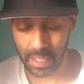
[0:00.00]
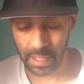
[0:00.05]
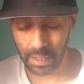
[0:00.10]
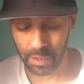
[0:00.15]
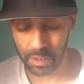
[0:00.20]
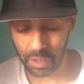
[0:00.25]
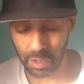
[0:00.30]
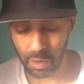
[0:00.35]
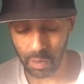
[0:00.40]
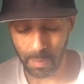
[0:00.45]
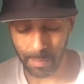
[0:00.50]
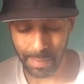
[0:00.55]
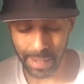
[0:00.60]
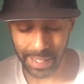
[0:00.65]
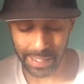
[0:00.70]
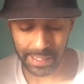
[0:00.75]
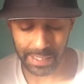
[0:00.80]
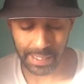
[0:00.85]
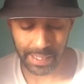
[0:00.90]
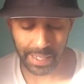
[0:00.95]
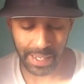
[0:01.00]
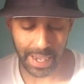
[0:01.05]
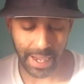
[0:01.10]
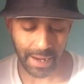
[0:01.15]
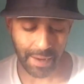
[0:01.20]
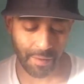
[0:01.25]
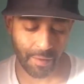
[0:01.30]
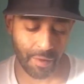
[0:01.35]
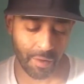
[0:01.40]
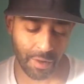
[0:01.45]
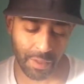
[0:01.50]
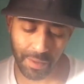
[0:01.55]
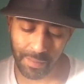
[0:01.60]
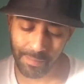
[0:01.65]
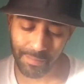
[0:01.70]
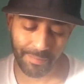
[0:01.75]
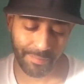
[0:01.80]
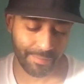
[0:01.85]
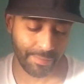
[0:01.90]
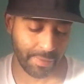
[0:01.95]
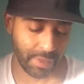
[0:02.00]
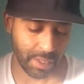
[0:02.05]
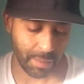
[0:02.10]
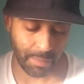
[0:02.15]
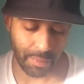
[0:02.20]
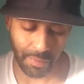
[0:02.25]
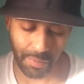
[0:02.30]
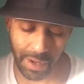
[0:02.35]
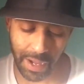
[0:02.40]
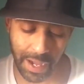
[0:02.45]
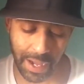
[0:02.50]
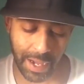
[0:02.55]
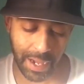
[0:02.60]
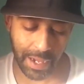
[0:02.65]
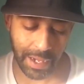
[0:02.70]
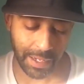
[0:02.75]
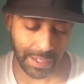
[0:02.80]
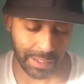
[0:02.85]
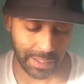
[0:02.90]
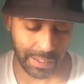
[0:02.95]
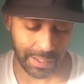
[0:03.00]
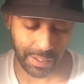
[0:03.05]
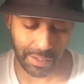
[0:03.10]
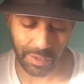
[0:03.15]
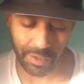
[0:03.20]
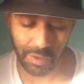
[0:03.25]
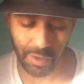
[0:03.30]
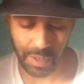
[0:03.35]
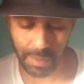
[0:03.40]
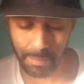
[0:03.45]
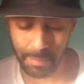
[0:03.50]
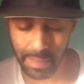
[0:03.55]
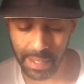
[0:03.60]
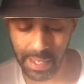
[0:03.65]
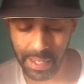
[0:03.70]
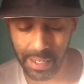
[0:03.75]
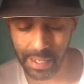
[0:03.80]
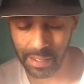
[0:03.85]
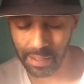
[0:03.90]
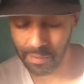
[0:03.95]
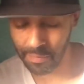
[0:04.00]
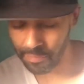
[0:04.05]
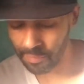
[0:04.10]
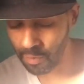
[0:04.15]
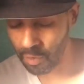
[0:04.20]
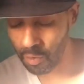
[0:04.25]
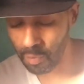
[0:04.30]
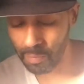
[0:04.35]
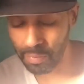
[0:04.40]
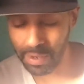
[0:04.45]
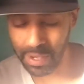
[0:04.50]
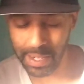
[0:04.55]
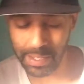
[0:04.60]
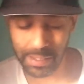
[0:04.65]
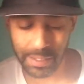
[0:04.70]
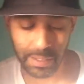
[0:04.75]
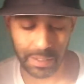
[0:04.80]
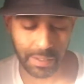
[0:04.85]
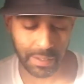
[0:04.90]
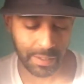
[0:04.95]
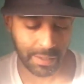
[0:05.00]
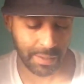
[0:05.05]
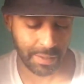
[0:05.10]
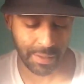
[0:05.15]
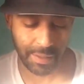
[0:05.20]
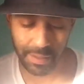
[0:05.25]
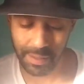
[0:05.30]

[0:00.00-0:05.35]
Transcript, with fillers: So basically, out of all of them, the Barrage, the Jordan Med, the Foamposites,